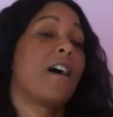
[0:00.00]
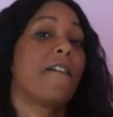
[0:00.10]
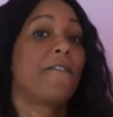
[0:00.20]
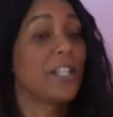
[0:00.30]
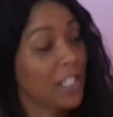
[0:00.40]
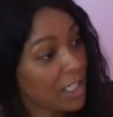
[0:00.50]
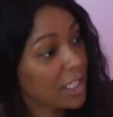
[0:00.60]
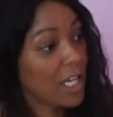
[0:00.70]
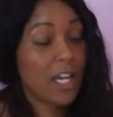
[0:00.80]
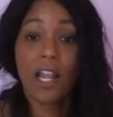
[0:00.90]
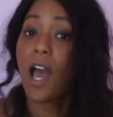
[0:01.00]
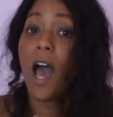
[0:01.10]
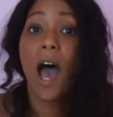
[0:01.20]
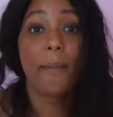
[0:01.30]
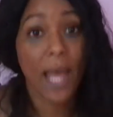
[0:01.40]
a physician.
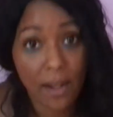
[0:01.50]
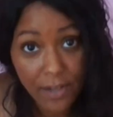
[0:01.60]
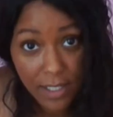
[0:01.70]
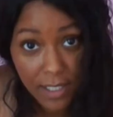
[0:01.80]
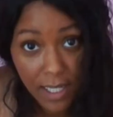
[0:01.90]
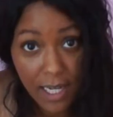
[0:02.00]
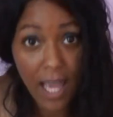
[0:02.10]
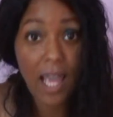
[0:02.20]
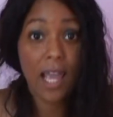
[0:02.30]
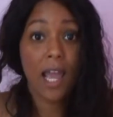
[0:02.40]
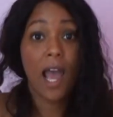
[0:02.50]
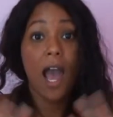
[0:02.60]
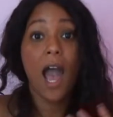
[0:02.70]
I'm not even a CNA.